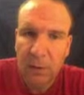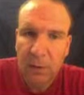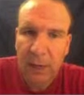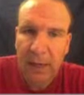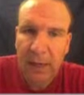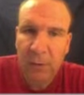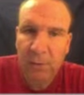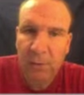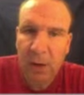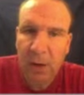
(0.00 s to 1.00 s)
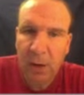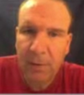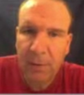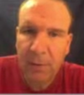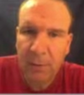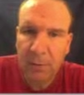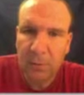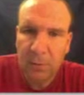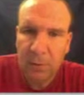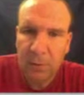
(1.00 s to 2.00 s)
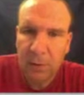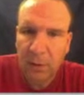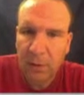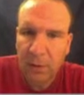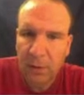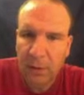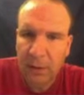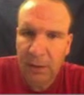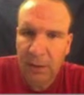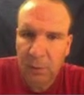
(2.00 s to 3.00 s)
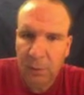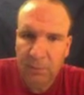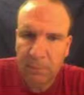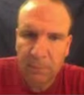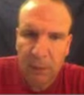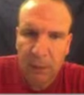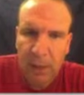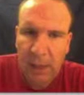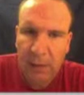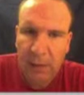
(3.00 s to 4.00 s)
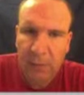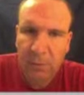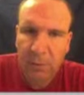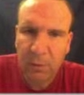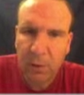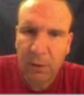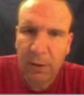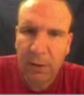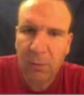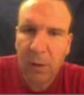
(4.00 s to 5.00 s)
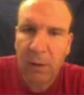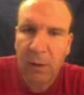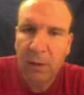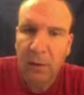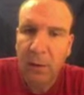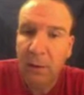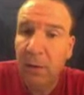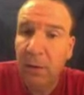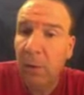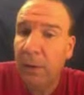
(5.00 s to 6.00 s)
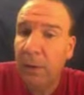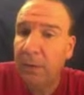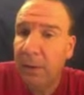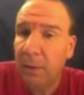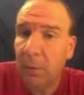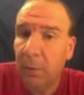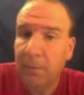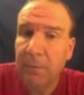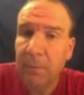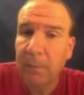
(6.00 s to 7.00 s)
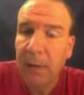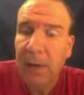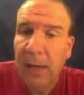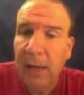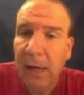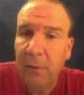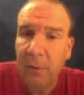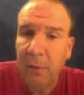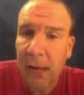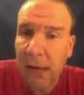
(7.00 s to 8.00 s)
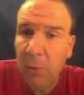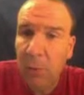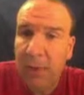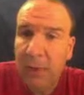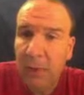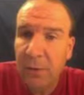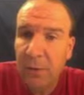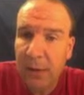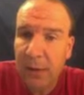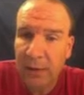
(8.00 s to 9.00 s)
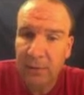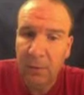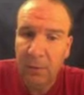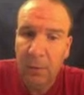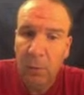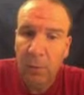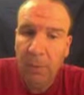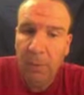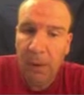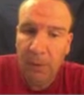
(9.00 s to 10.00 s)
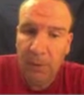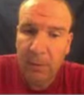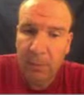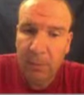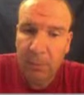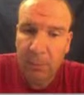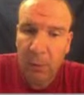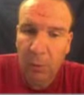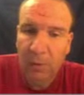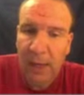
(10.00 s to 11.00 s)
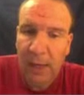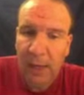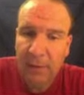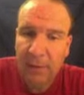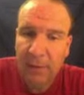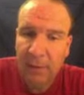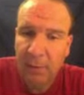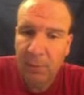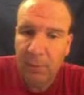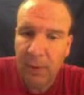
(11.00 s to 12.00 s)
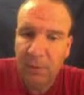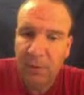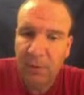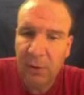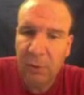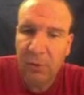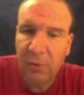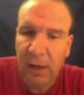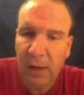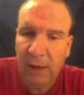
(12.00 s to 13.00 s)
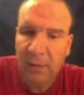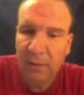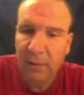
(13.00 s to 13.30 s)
And I can do it for carbon too. They're going to equal. And I can do it for chlorine as well. They're going to equal. Now, how do we get to neutrons? Well, remember, protons plus neutrons